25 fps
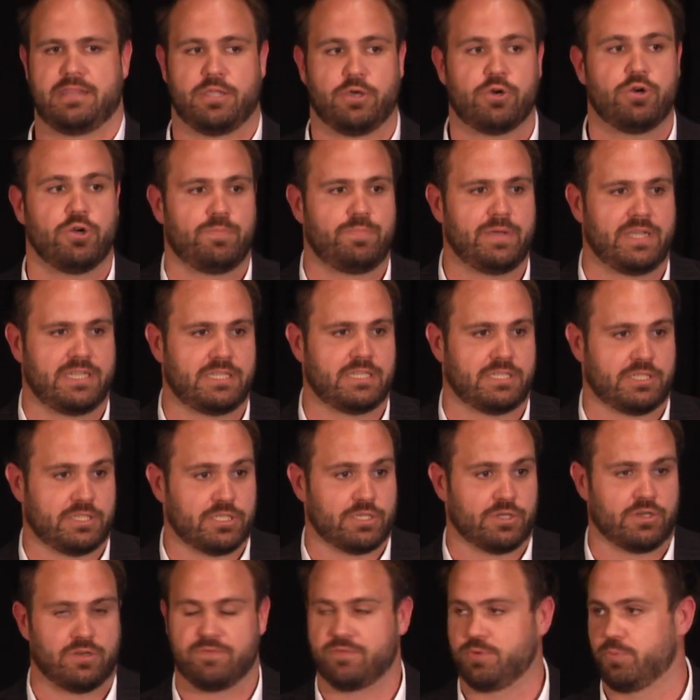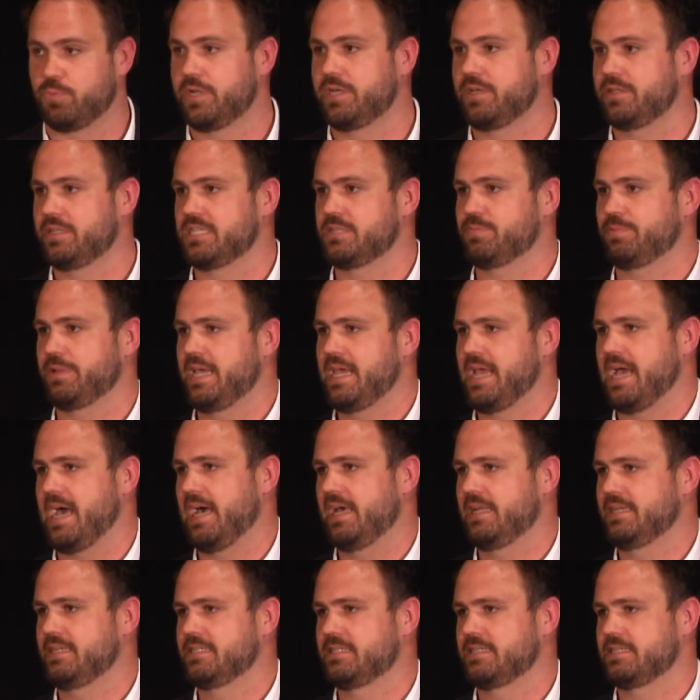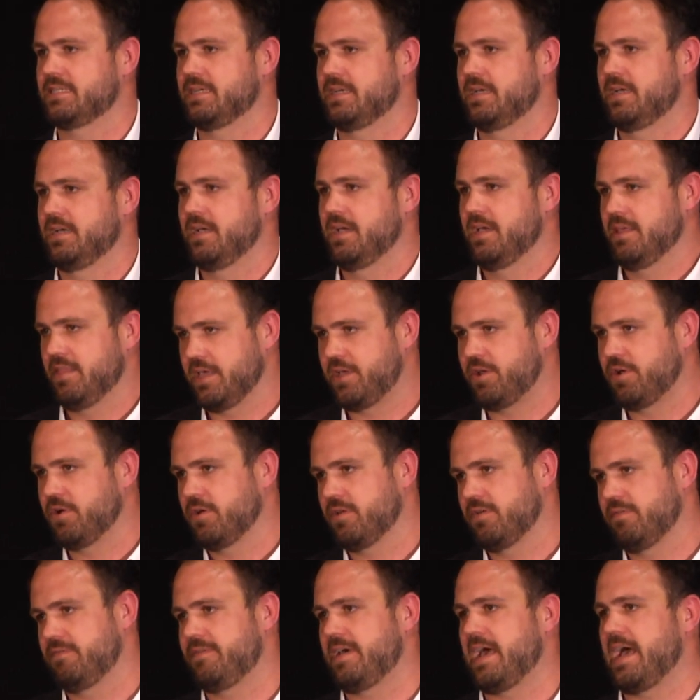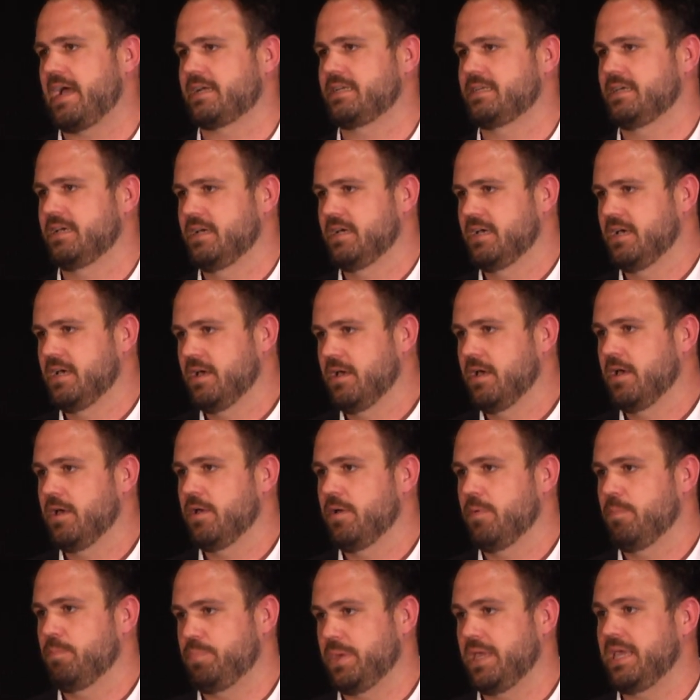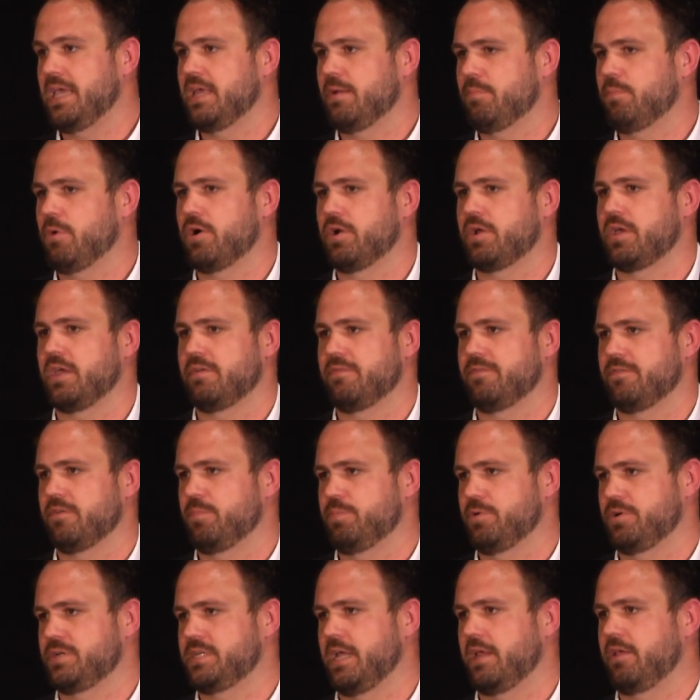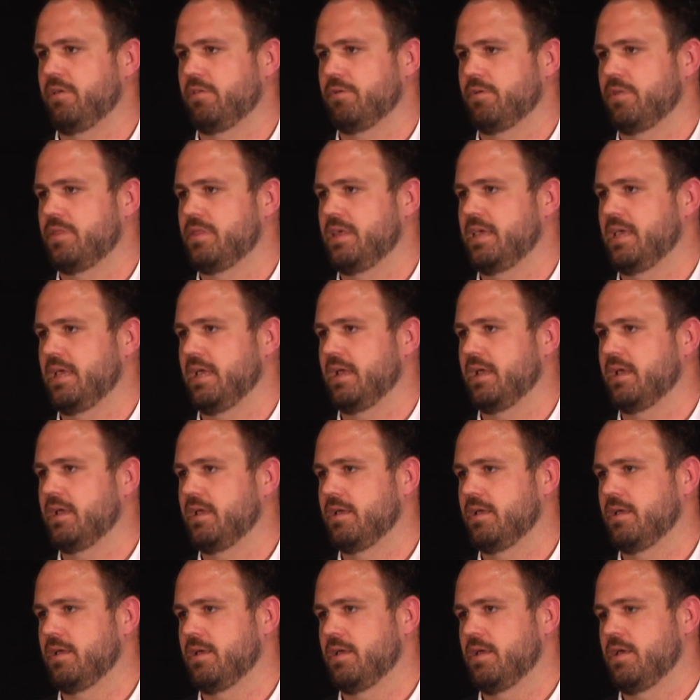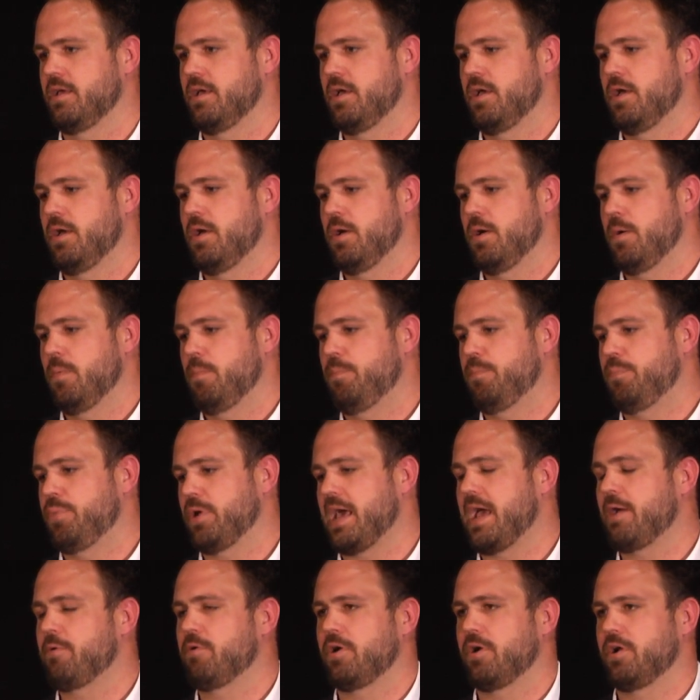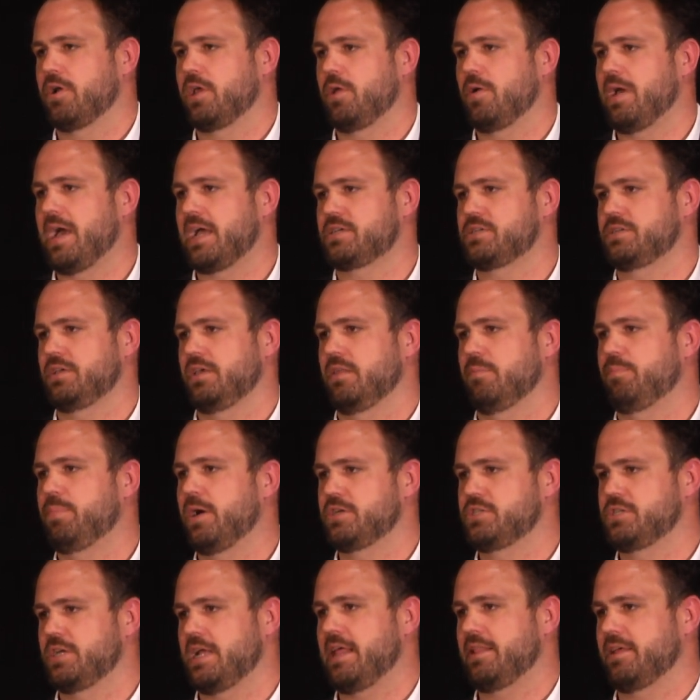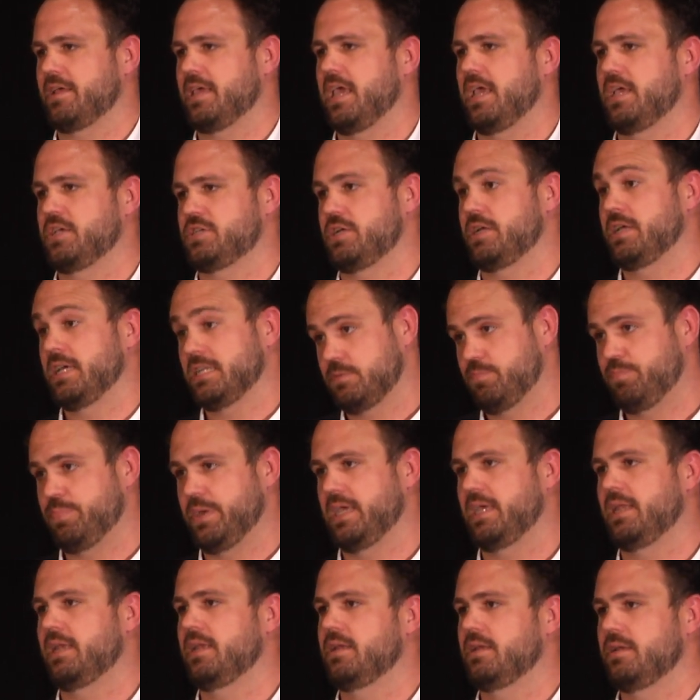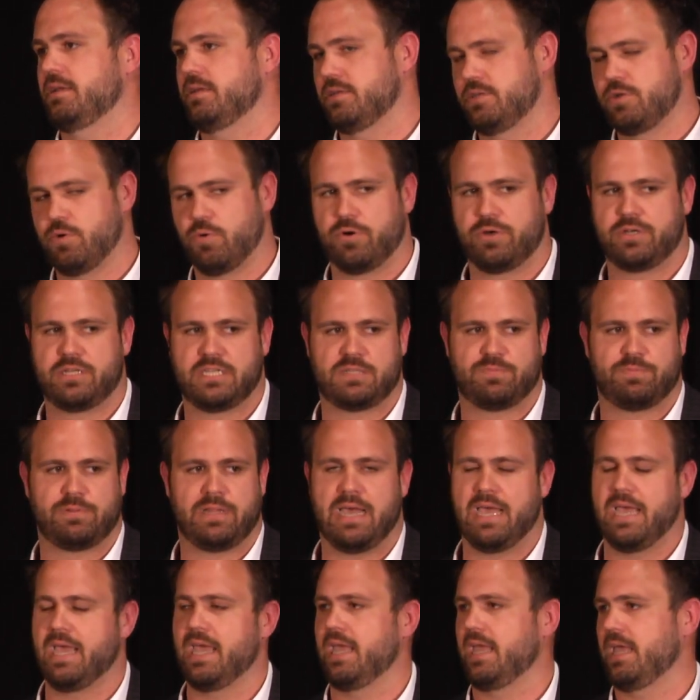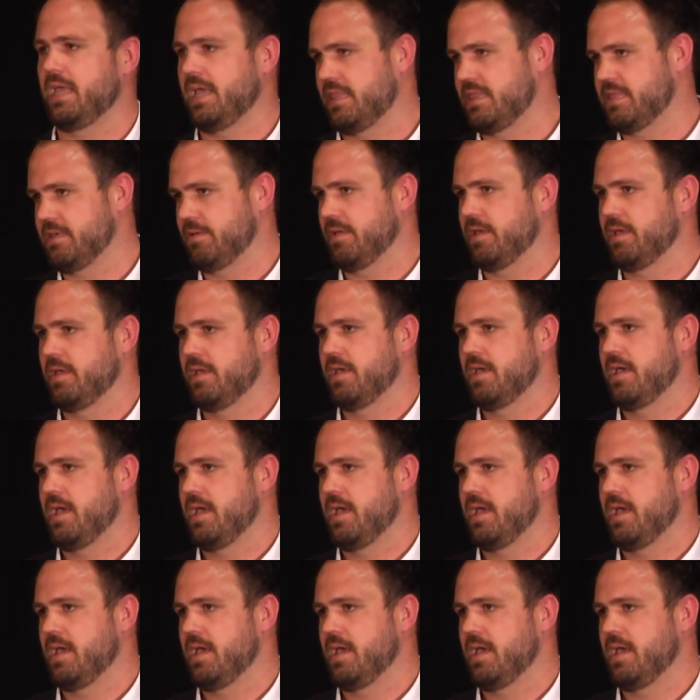could be served real display ads. They could, in fact, be in market for a particular thing. But I would argue, actually, the budget allocation has been toward display at the